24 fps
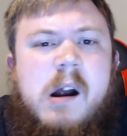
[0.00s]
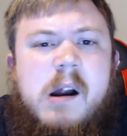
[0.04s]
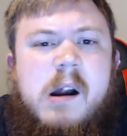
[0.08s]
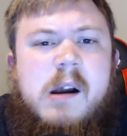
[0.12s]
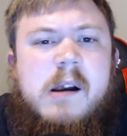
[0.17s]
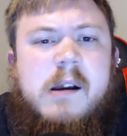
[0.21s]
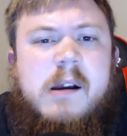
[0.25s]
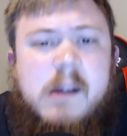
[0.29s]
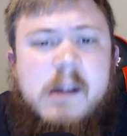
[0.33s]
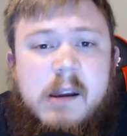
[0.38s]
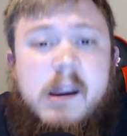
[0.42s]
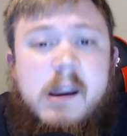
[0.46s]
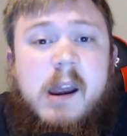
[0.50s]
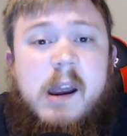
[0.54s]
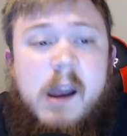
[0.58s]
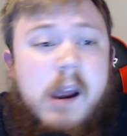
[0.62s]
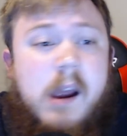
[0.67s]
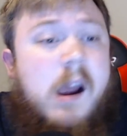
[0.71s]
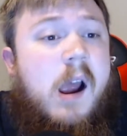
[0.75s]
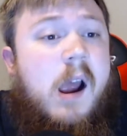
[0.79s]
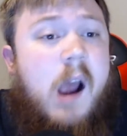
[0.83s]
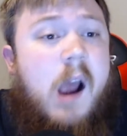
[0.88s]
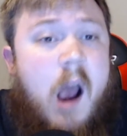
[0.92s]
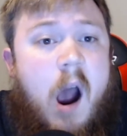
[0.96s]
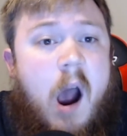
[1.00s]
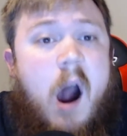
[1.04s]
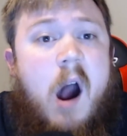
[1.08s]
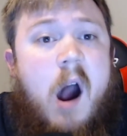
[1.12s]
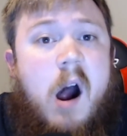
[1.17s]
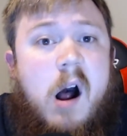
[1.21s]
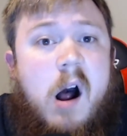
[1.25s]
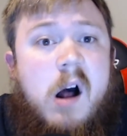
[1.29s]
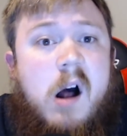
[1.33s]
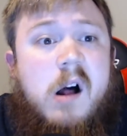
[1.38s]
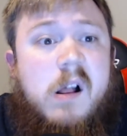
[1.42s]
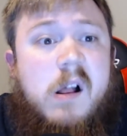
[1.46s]
yeah,
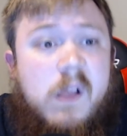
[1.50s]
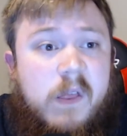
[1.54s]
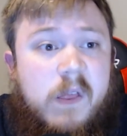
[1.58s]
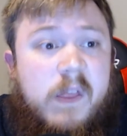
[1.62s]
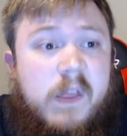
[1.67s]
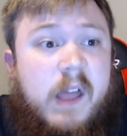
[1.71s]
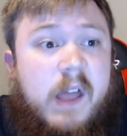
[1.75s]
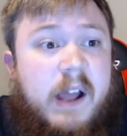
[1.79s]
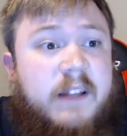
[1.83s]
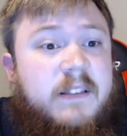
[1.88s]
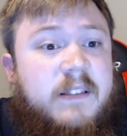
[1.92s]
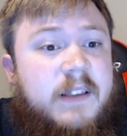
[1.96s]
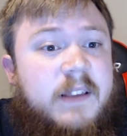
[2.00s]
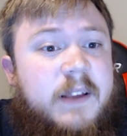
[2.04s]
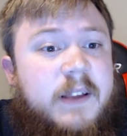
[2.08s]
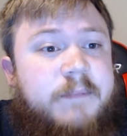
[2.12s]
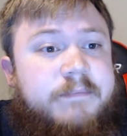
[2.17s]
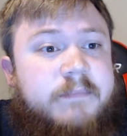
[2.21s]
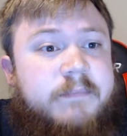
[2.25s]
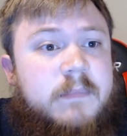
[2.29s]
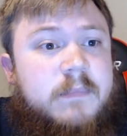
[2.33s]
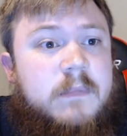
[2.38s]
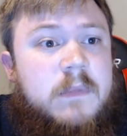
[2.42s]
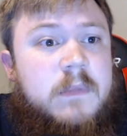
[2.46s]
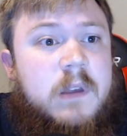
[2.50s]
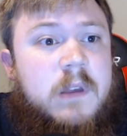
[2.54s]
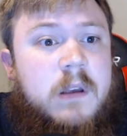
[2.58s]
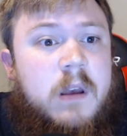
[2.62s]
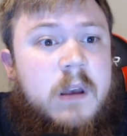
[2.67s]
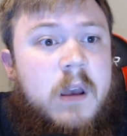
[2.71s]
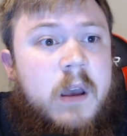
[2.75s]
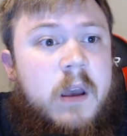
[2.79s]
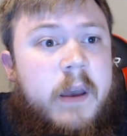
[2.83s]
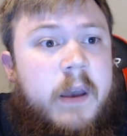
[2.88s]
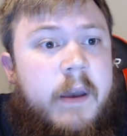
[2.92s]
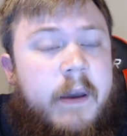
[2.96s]
that's it.
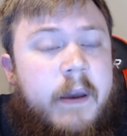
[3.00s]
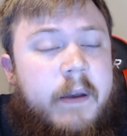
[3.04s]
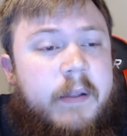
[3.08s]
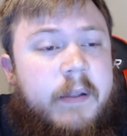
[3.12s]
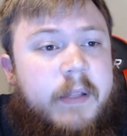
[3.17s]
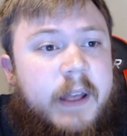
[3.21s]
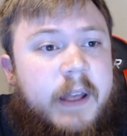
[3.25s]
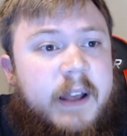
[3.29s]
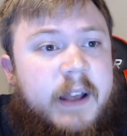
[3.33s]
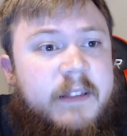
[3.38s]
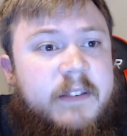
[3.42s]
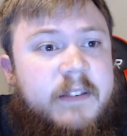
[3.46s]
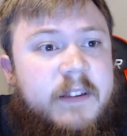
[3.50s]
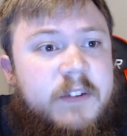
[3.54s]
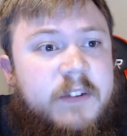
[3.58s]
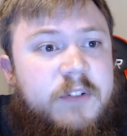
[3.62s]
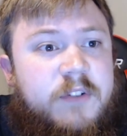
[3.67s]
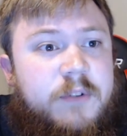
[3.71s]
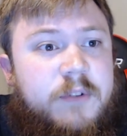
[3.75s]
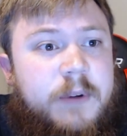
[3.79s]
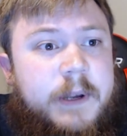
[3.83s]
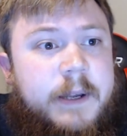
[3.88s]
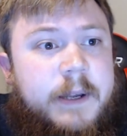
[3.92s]
That's history.